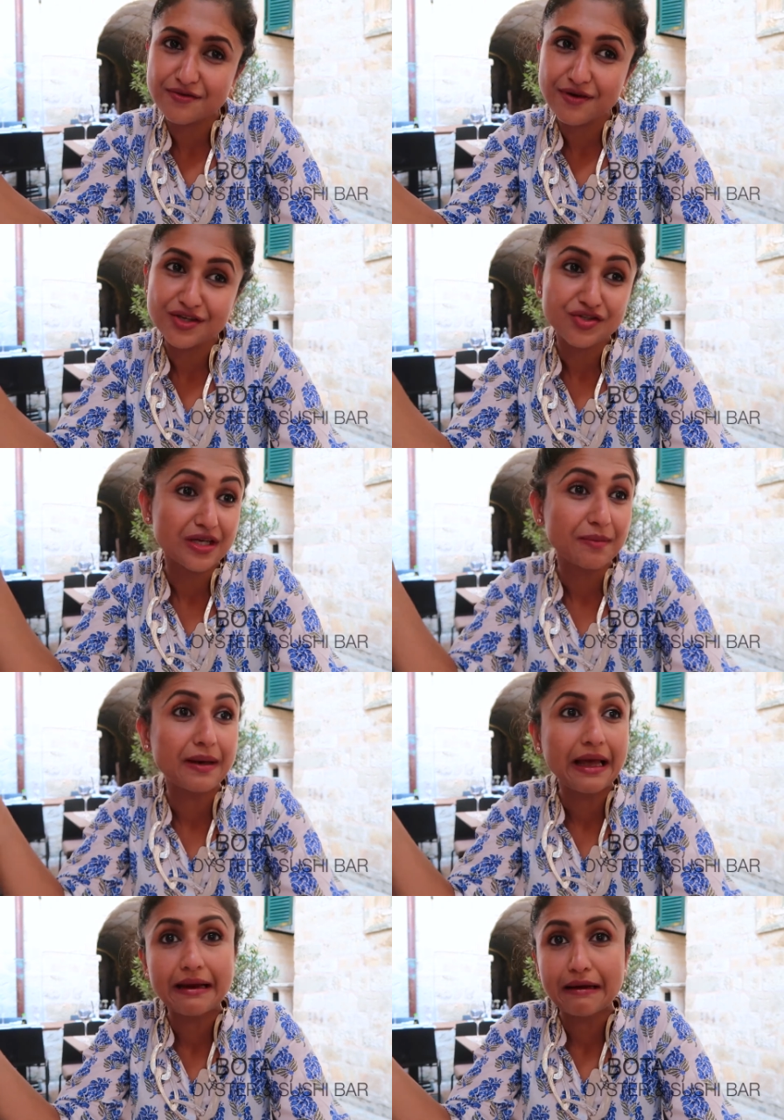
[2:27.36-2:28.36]
reservation? I'm
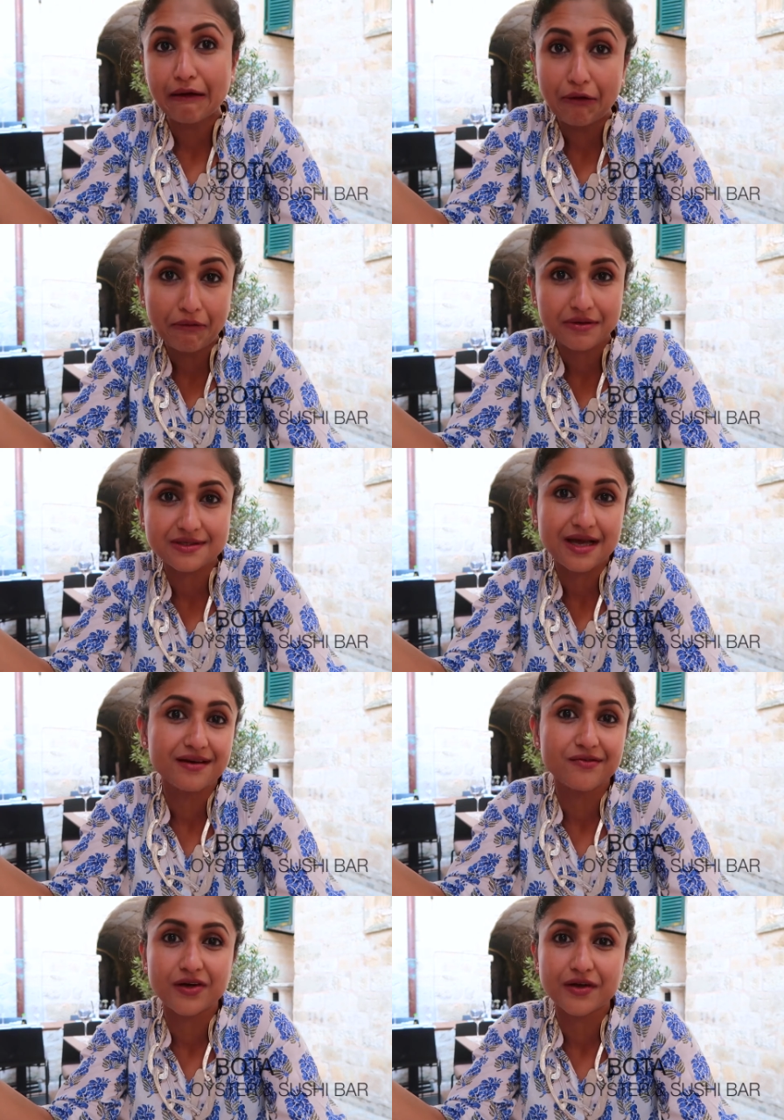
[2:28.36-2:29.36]
like, no, because I
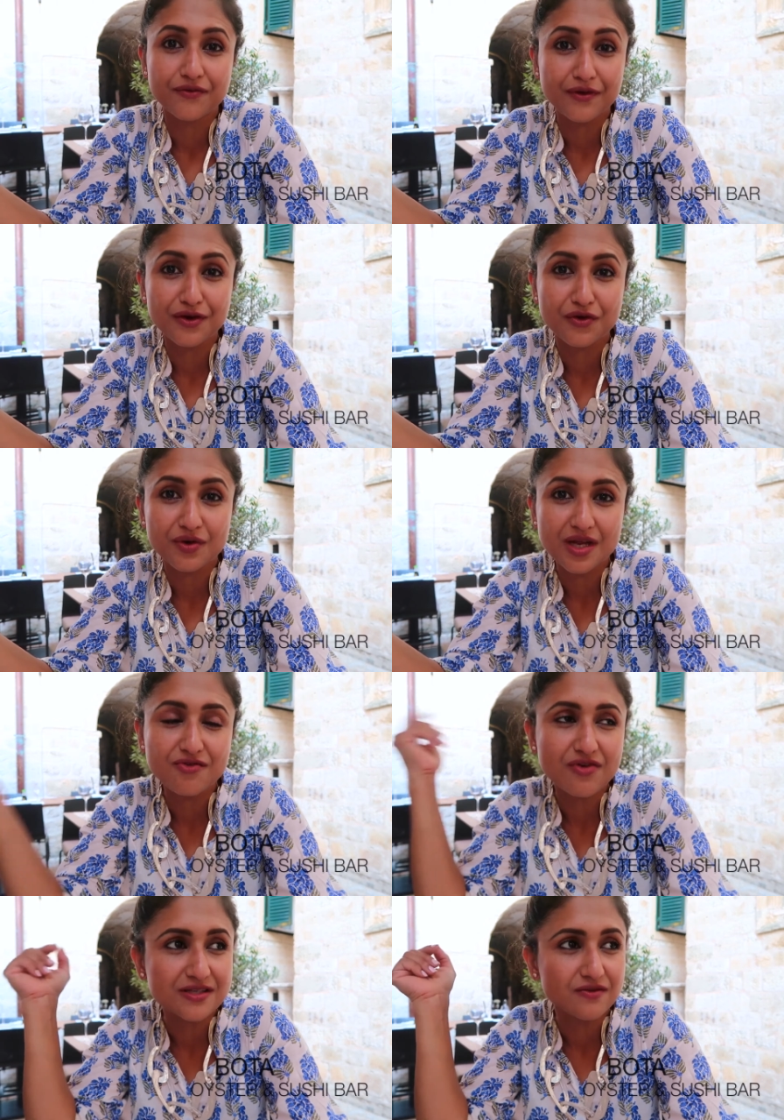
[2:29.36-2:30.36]
didn't really think you need
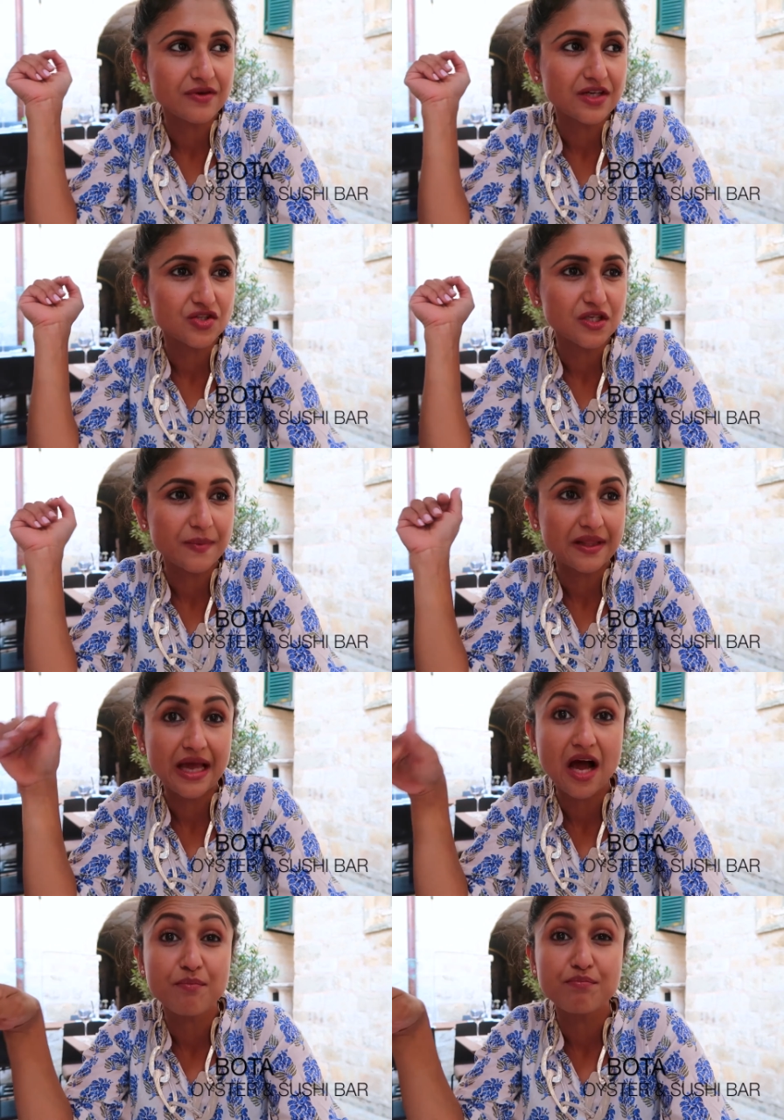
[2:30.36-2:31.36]
reservation, but
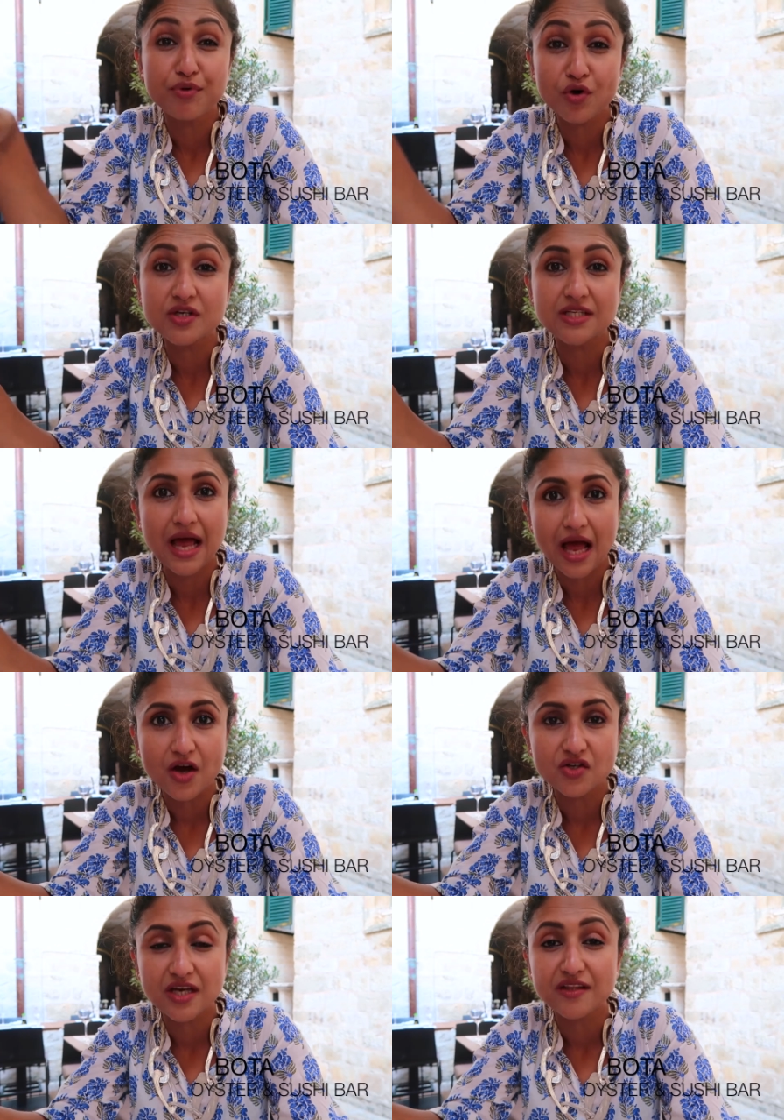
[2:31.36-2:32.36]
they are booked
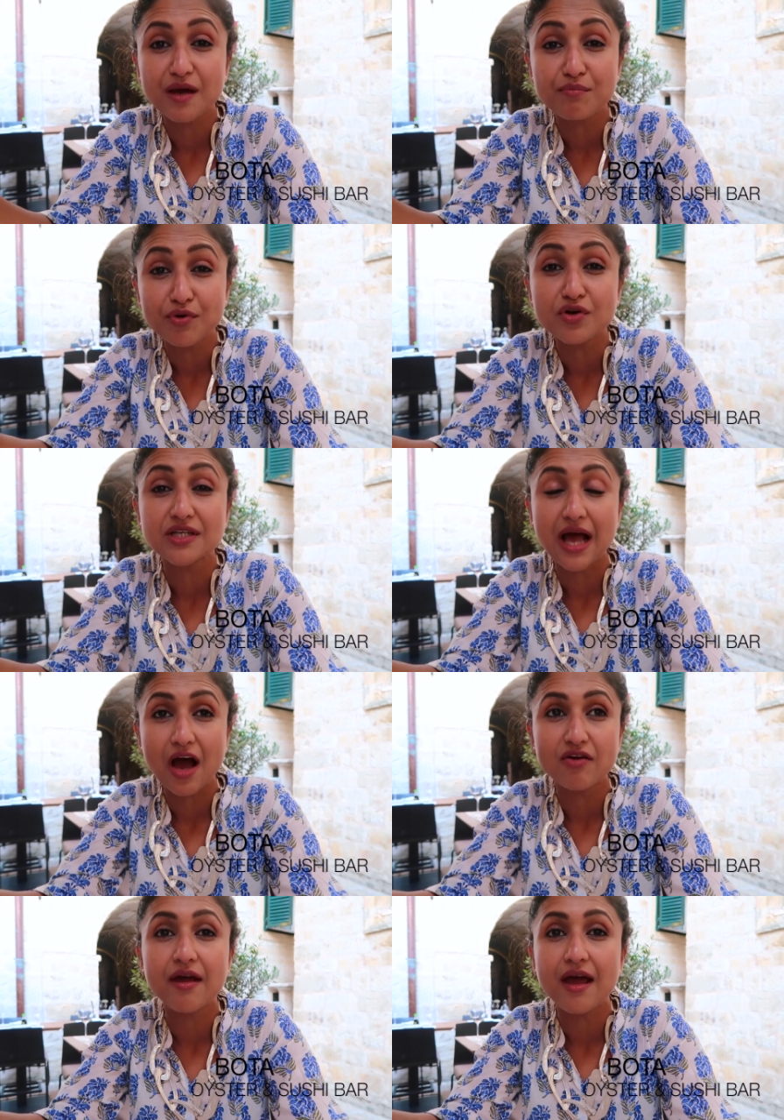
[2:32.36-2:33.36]
out and they are booked
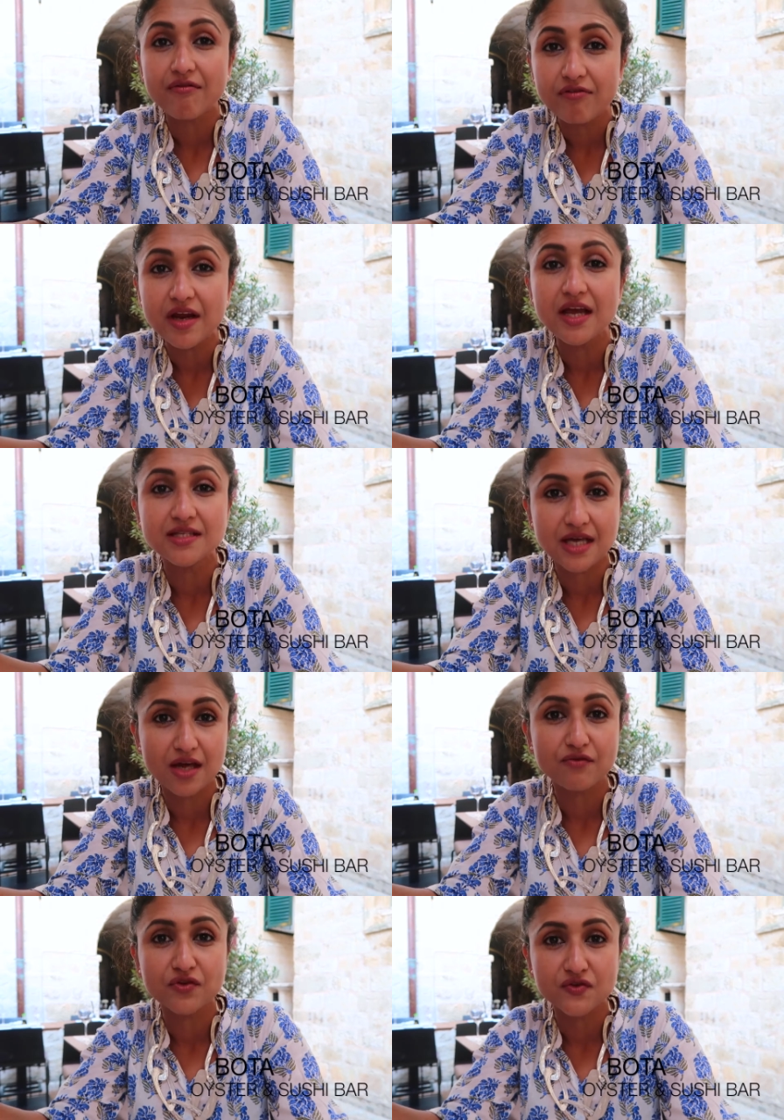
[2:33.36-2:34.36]
out every day
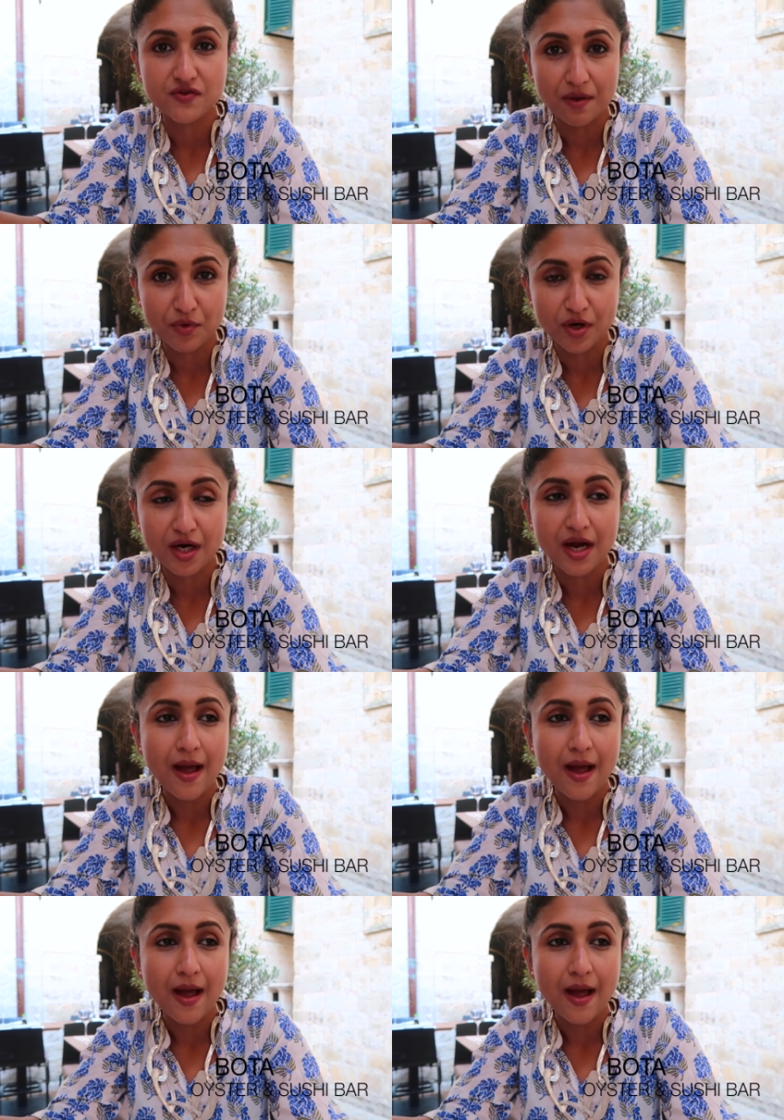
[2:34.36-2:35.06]
of the summer